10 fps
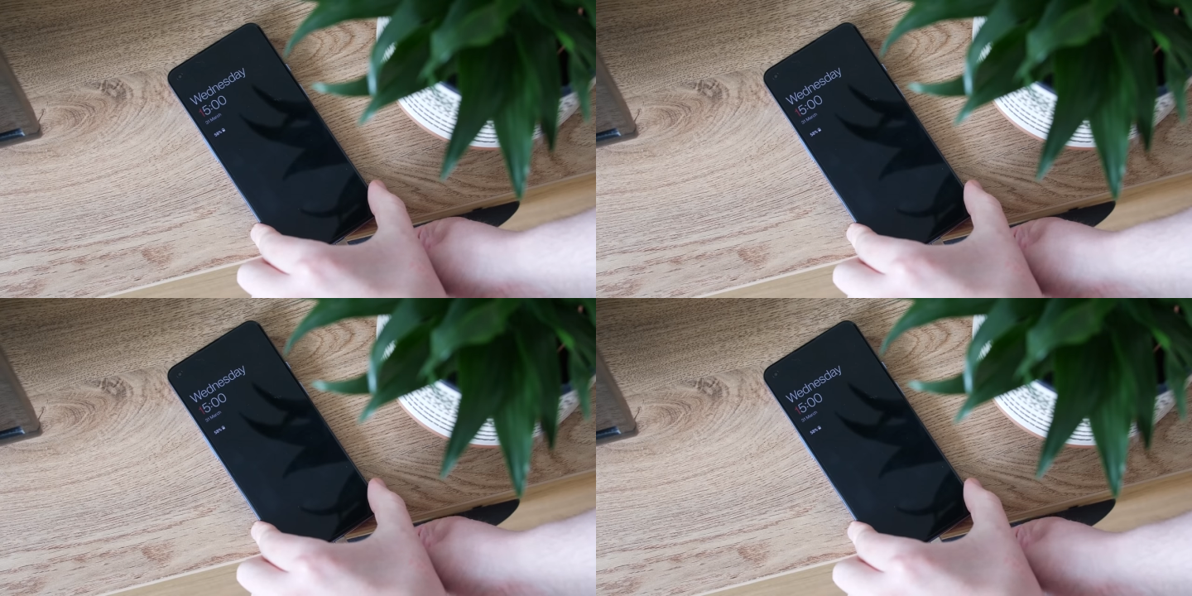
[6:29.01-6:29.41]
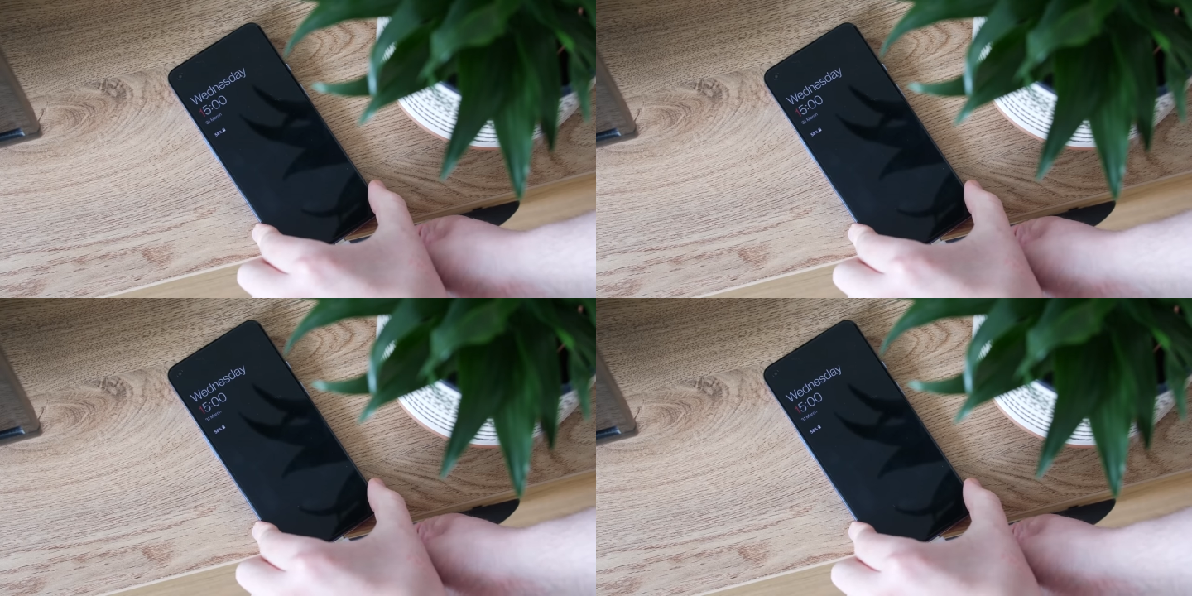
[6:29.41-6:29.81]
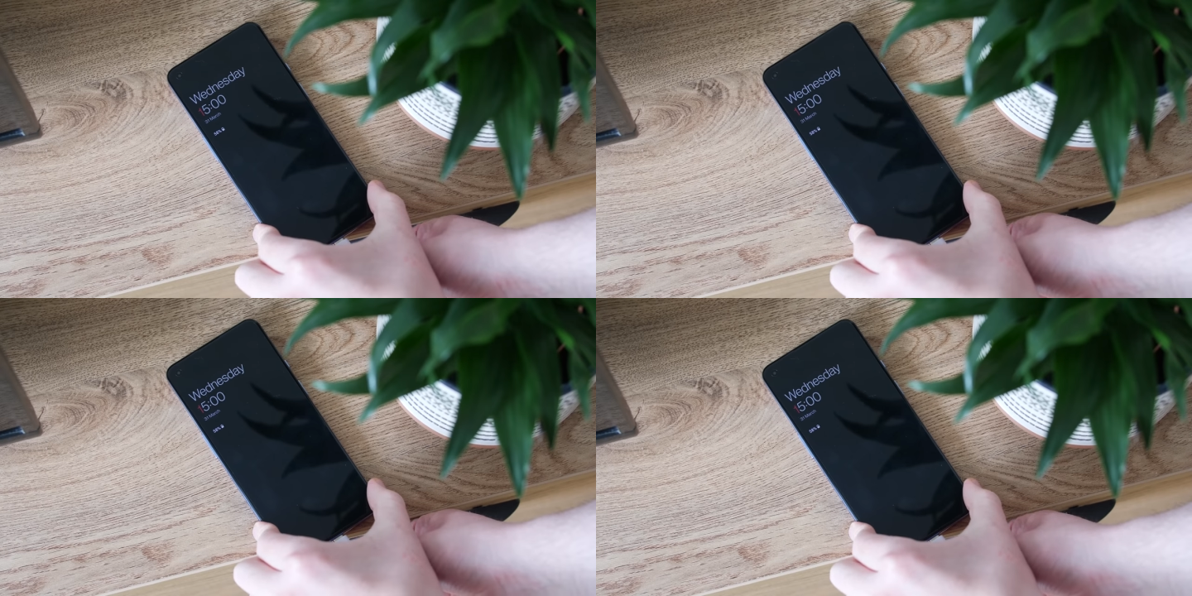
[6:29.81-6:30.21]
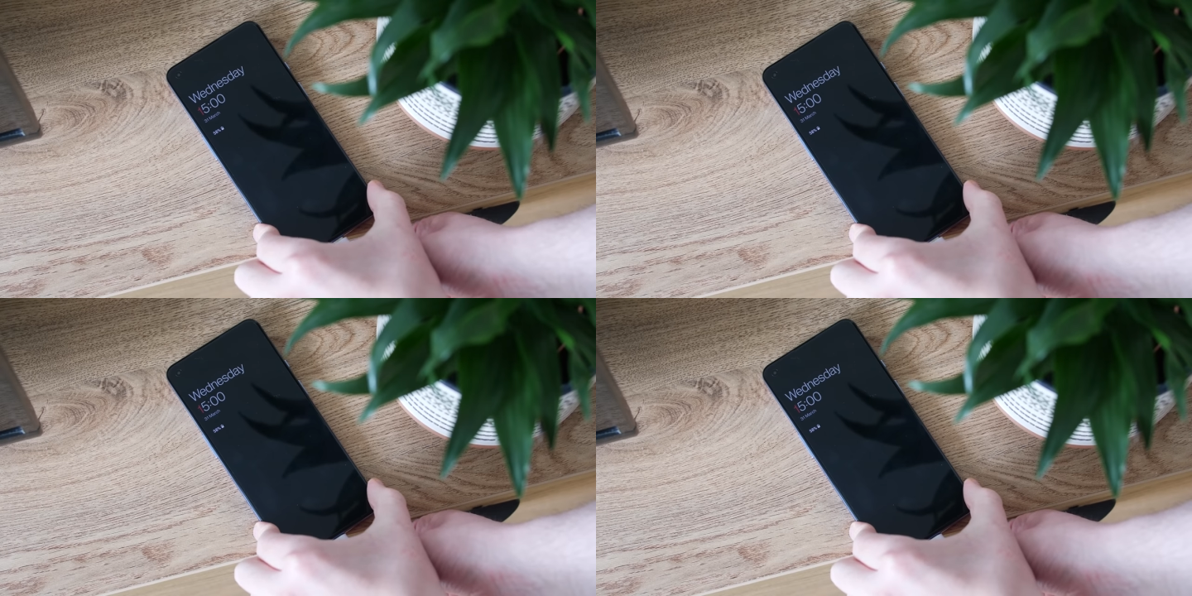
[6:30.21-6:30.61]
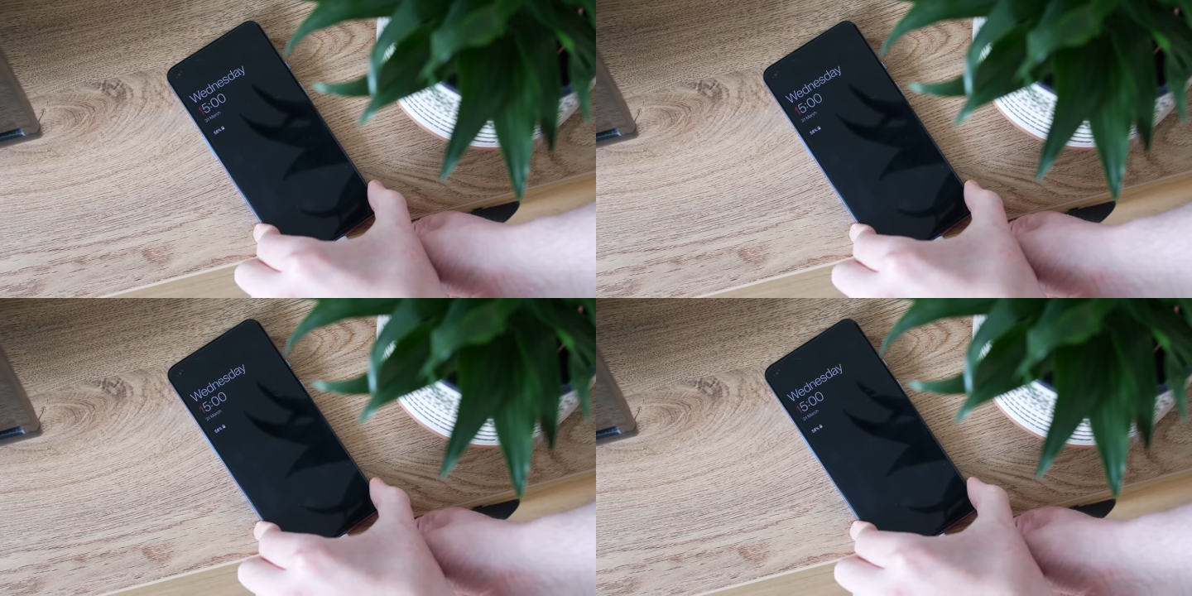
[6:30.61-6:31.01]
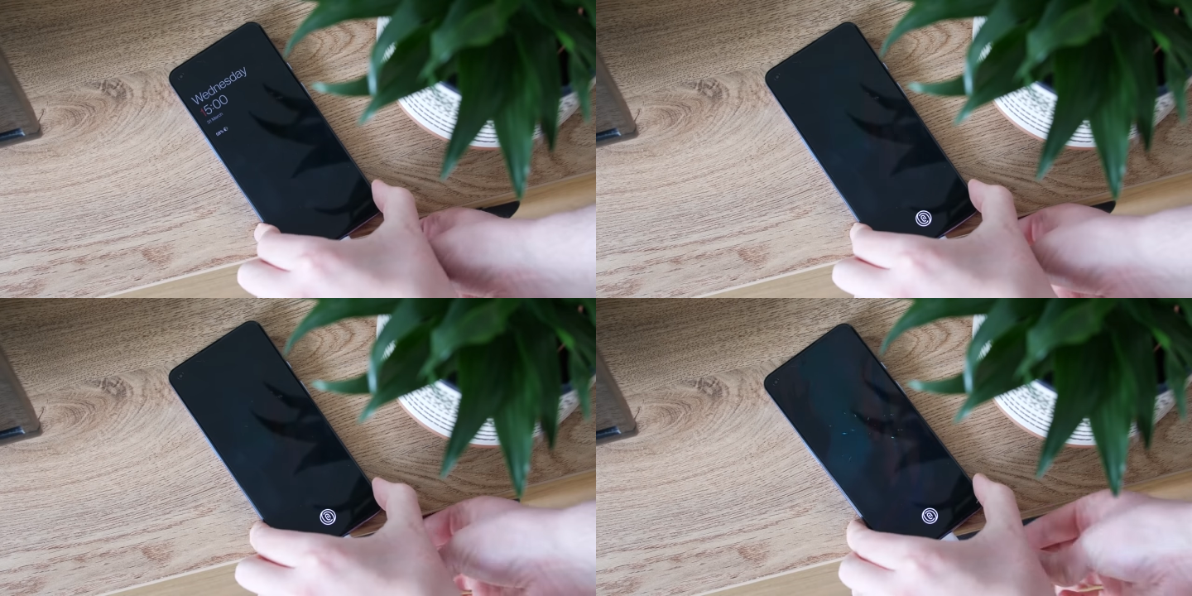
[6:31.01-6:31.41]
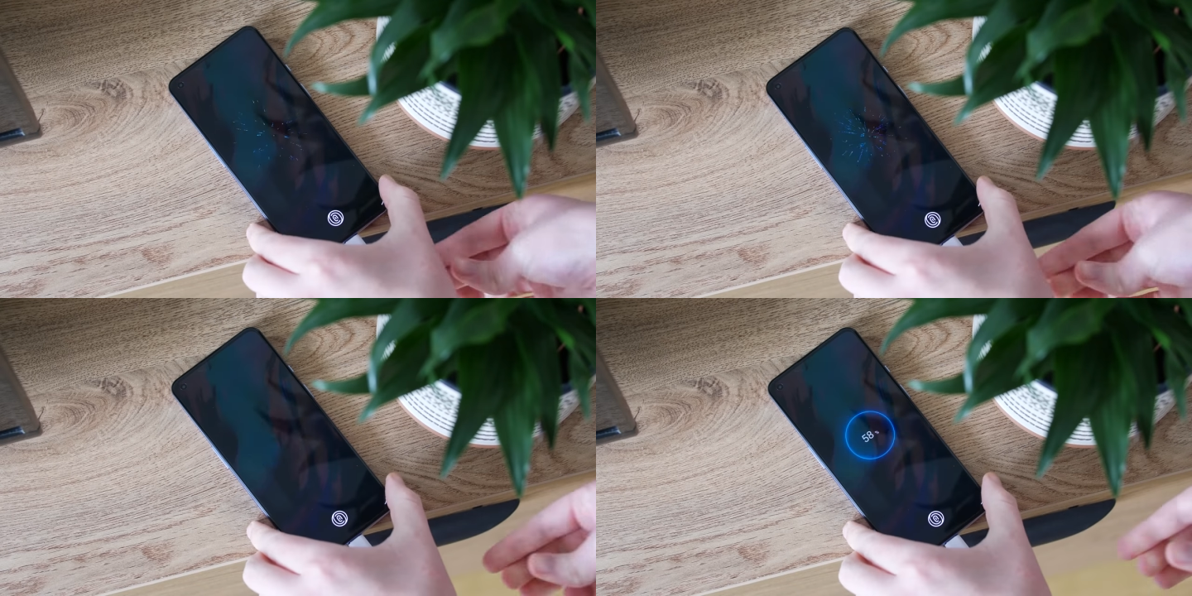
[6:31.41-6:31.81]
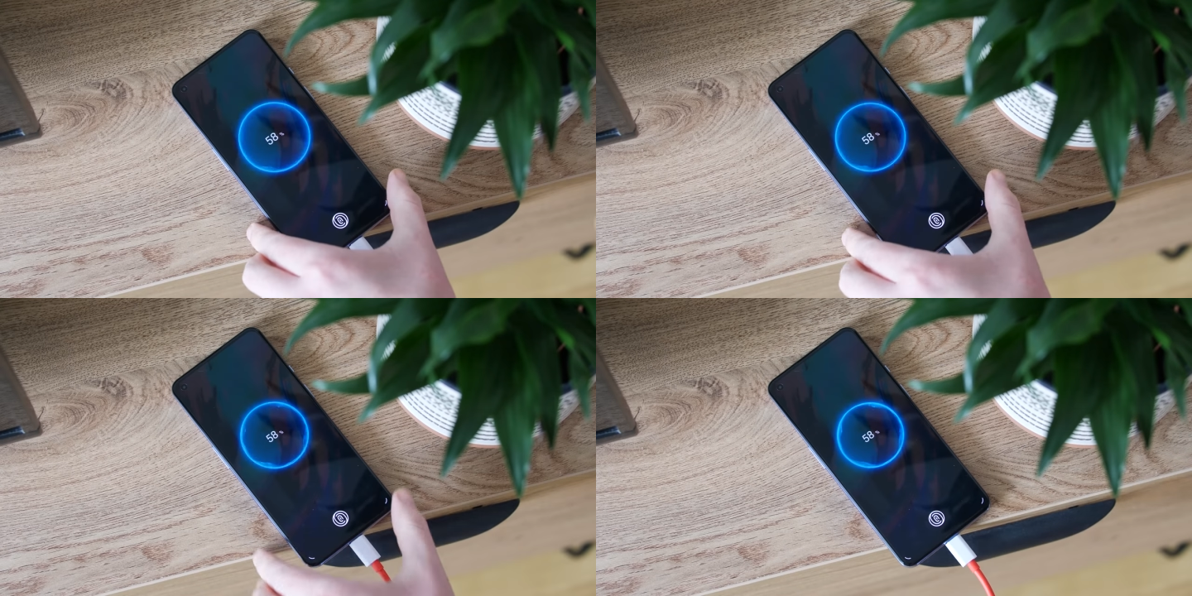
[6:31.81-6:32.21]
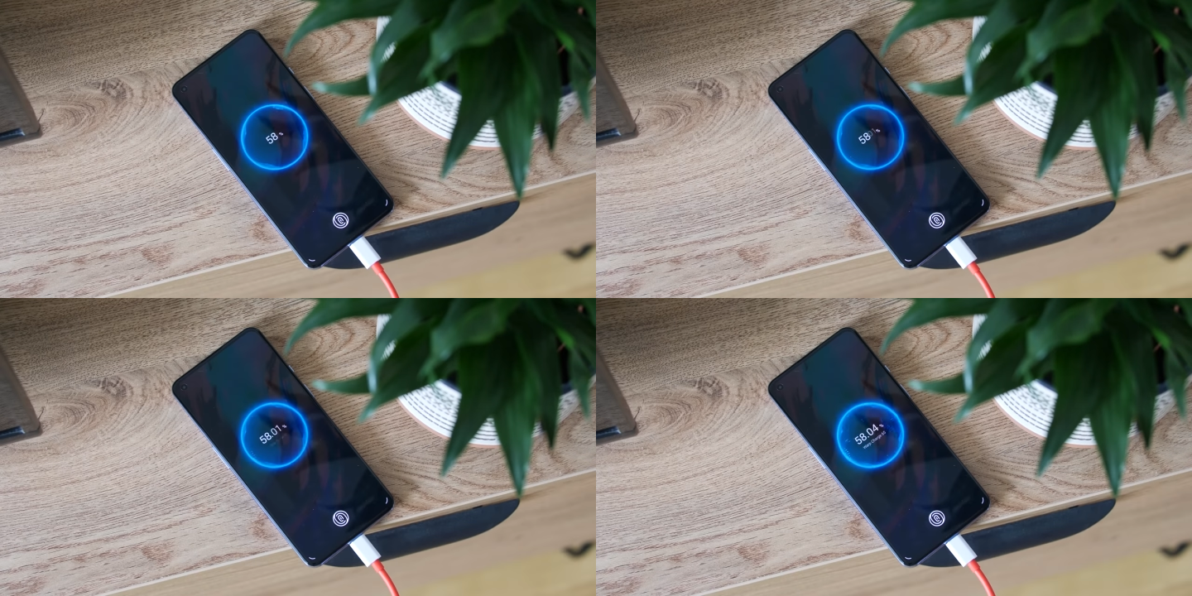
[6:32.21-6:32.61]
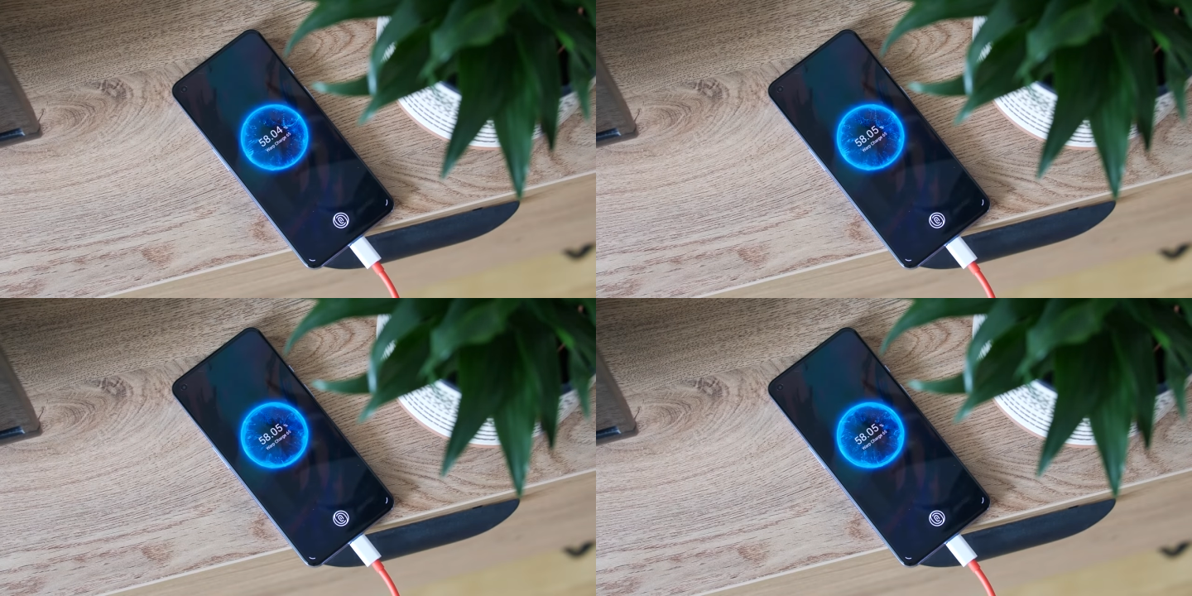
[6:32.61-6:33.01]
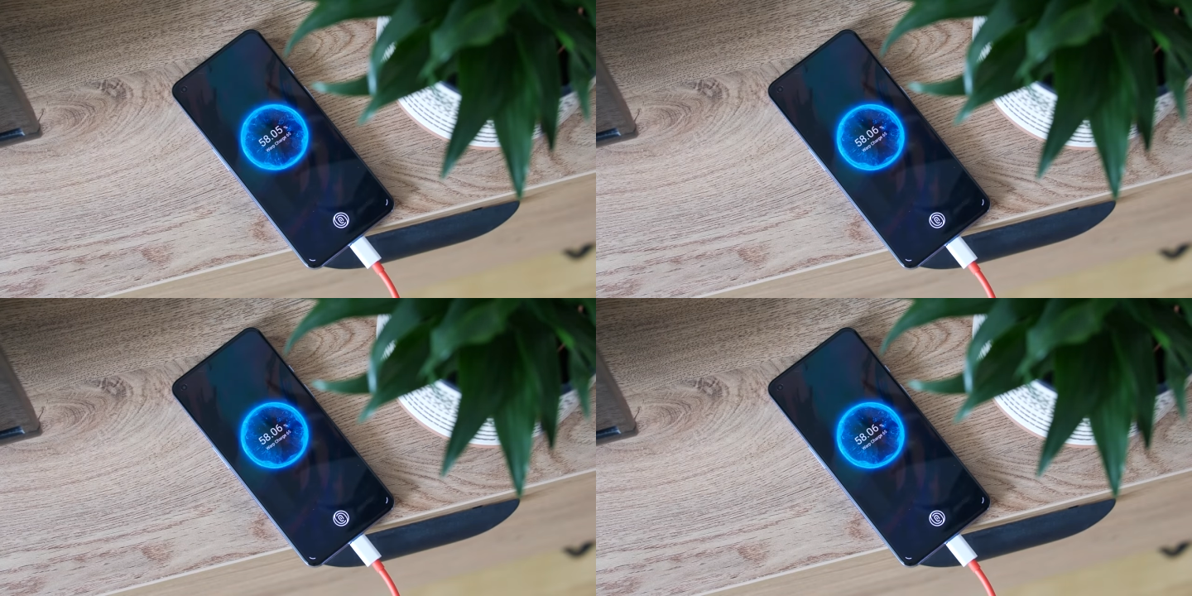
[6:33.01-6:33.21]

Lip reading: [unreadable: no face in view]